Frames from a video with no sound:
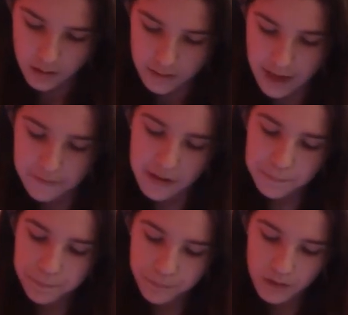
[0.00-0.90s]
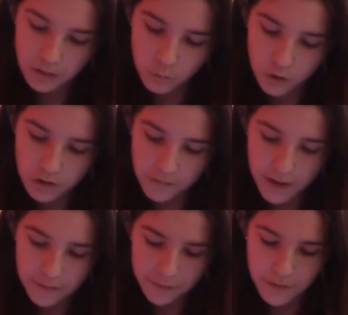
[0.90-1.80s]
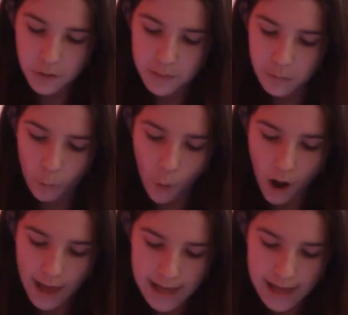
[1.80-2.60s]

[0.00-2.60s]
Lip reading: Kevin, what's your favourite film and why?